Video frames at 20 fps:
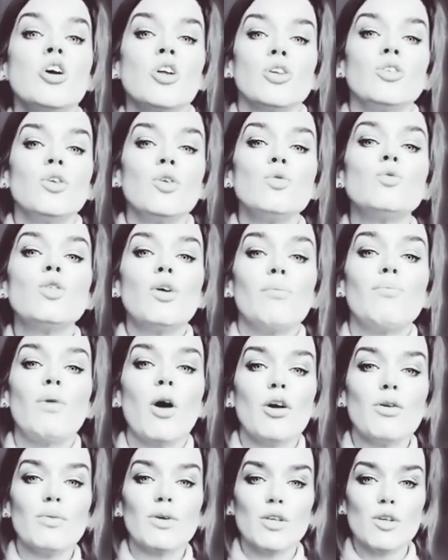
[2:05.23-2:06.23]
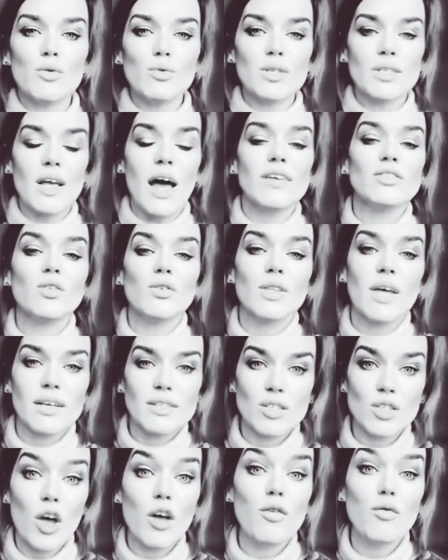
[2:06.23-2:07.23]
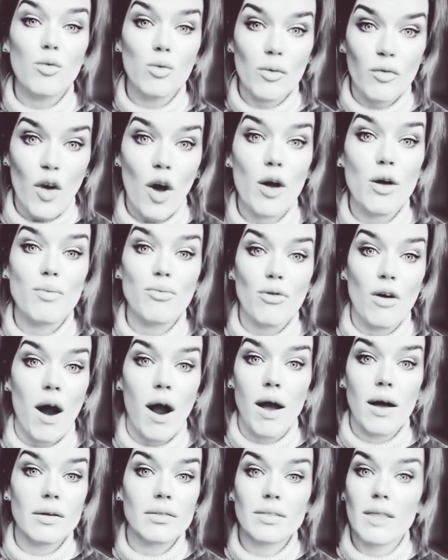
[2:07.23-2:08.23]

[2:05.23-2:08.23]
knew the moment you sat on that sofa with Oprah,